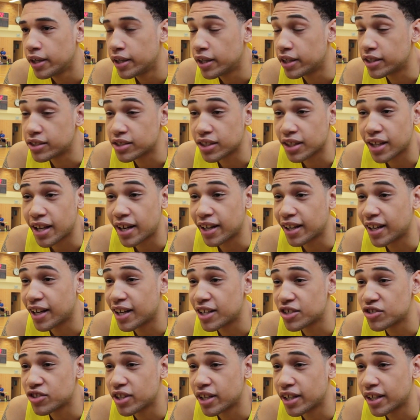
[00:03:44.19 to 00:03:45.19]
There's a lot of
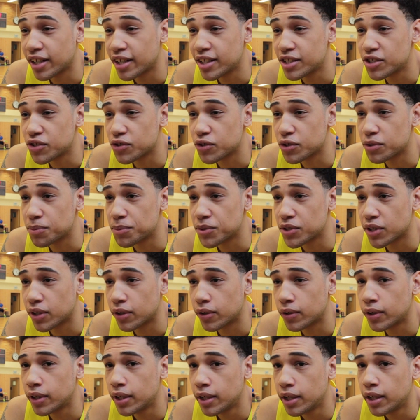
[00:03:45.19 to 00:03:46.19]
guys trying to get into them.
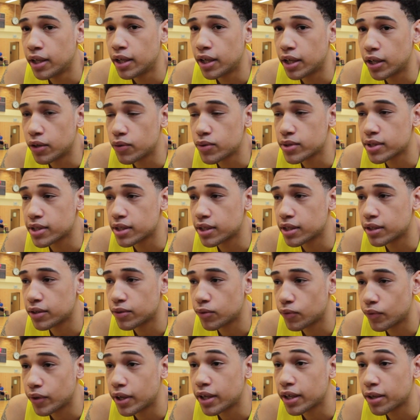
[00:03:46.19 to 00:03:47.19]
So it was a
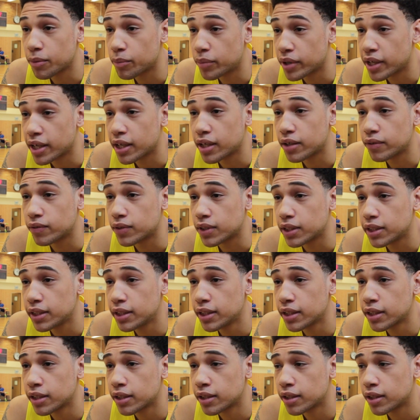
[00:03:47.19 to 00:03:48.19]
very competitive
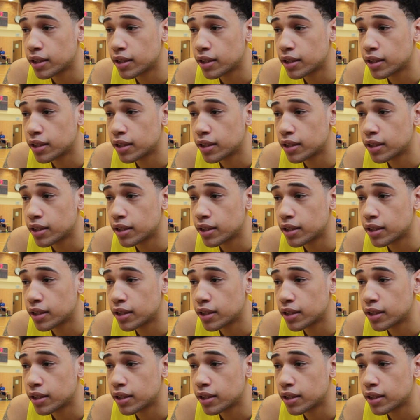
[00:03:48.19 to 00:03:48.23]
league.